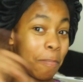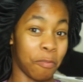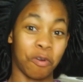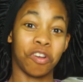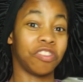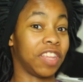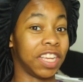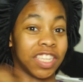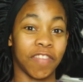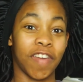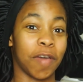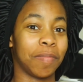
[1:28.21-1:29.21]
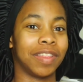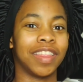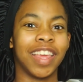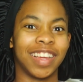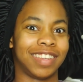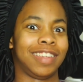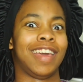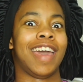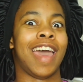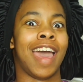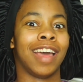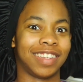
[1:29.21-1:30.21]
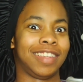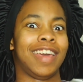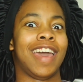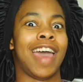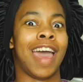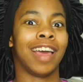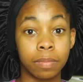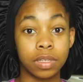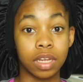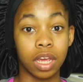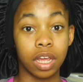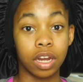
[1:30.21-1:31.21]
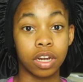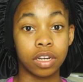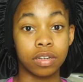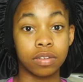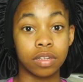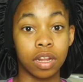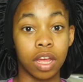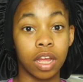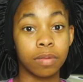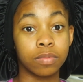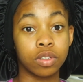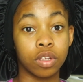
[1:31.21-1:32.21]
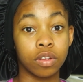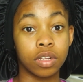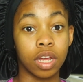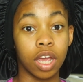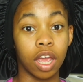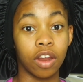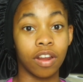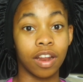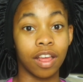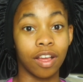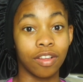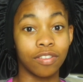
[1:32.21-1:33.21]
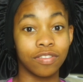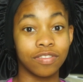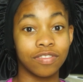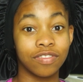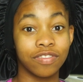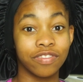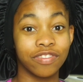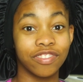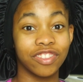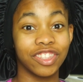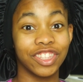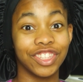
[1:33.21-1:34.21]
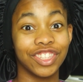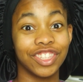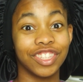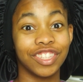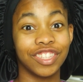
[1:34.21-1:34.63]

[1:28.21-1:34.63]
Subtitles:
more things have happened. Like, I'm tired. I am so tired right